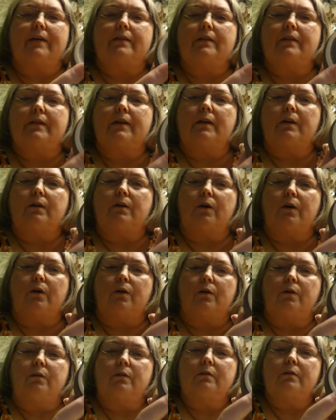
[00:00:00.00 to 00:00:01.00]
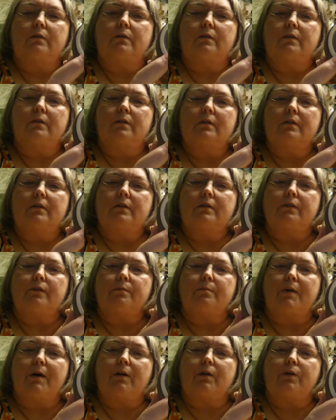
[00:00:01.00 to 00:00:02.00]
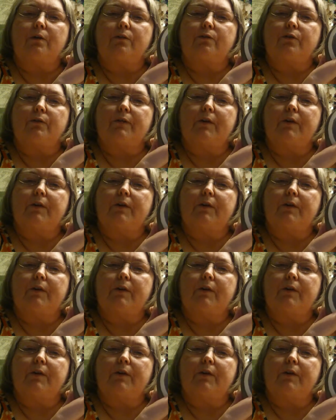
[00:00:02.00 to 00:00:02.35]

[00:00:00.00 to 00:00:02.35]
the littler hole, the smaller holes